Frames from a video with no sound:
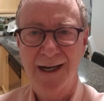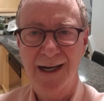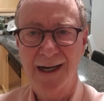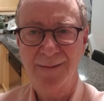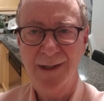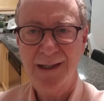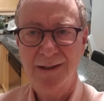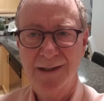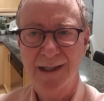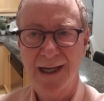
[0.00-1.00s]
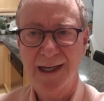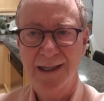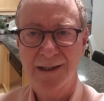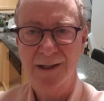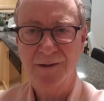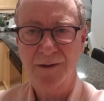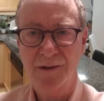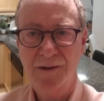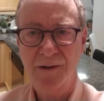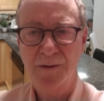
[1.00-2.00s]
I'm here today to
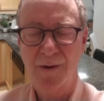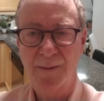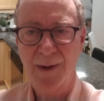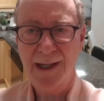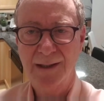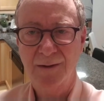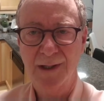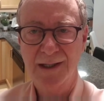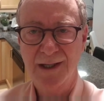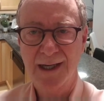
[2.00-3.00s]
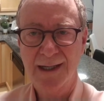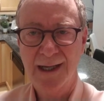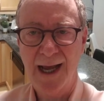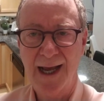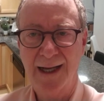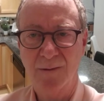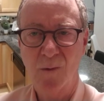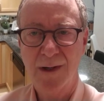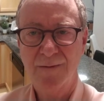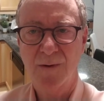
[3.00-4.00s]
introduce you to our brand new listing at
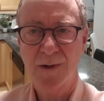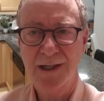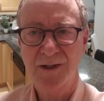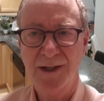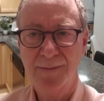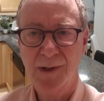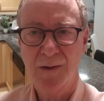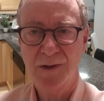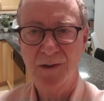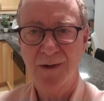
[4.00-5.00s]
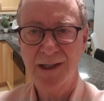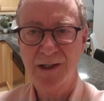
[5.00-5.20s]
140 Simcoe Street,